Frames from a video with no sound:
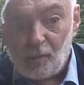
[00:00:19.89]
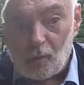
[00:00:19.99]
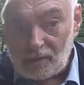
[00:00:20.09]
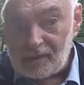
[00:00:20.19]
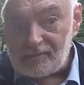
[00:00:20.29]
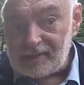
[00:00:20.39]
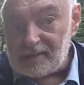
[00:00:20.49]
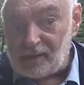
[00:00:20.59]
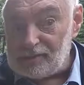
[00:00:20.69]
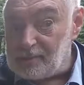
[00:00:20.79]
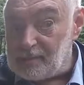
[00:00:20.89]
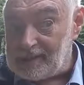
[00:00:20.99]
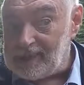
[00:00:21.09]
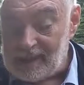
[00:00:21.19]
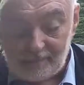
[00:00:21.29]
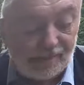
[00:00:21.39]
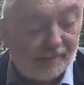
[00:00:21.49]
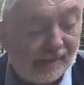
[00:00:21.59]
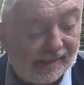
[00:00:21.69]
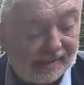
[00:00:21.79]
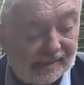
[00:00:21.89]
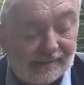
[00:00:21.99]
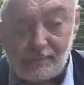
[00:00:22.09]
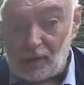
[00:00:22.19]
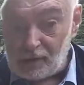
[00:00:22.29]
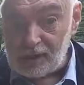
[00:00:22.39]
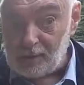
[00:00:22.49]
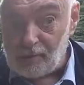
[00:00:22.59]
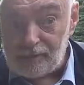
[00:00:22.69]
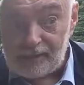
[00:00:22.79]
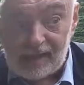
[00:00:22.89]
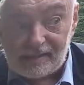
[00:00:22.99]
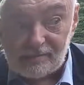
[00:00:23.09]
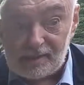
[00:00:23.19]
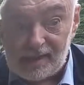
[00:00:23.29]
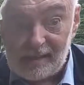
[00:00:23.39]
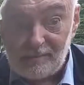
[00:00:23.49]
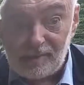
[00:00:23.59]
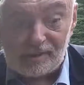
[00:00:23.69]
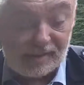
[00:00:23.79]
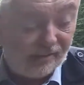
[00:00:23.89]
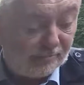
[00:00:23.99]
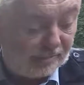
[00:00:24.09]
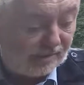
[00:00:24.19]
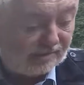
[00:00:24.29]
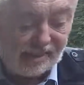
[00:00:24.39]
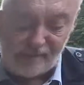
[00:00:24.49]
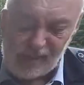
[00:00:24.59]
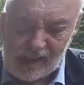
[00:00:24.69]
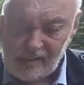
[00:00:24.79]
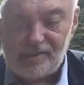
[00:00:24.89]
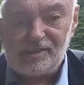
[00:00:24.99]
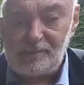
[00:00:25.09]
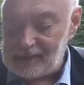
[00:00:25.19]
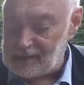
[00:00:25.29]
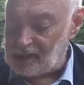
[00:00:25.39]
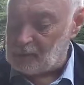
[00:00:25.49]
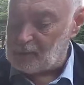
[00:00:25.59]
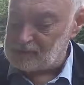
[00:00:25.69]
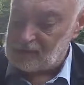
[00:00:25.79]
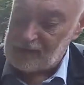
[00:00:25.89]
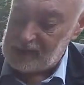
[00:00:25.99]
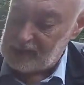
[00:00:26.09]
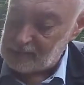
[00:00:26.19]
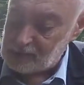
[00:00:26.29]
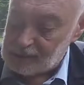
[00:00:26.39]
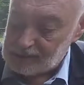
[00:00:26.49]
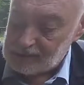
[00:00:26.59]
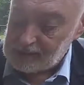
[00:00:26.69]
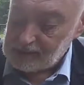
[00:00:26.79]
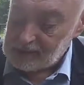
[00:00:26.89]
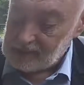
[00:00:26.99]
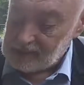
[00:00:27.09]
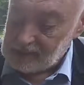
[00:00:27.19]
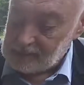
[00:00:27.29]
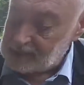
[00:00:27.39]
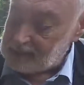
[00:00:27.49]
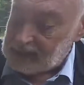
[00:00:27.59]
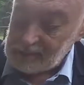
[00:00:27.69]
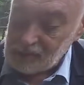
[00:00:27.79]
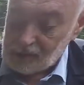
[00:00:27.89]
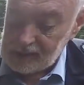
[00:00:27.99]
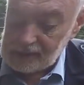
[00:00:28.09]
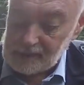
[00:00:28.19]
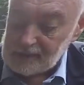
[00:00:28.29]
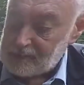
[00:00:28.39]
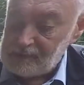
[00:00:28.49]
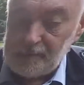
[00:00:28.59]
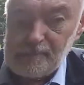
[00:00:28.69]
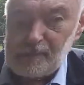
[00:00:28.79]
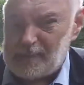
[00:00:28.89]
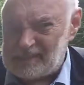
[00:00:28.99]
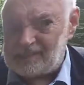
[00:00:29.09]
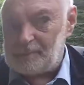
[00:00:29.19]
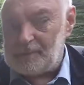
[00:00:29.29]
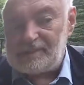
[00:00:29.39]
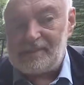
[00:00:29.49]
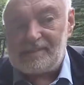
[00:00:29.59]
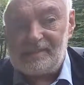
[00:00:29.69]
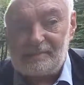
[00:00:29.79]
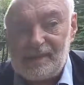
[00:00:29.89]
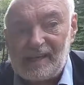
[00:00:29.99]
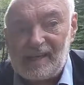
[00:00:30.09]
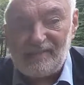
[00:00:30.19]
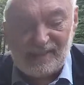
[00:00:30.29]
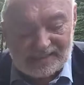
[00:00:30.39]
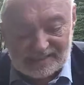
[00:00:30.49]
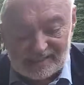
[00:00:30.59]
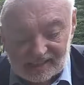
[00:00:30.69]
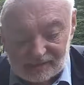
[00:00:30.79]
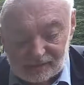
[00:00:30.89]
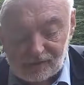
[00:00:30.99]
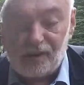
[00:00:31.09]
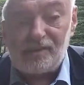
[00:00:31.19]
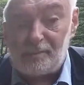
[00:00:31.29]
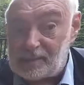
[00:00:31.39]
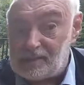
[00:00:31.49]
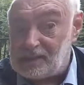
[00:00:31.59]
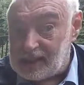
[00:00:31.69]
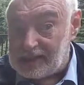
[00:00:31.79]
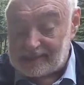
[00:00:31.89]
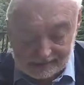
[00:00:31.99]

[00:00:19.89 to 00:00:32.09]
what have I got in my camera bag. I'm not going to go over the actual camera stuff because that varies depending on what sort of thing I'm doing. But I'm talking about now the bits and pieces that make life easier if you've got them in your kit.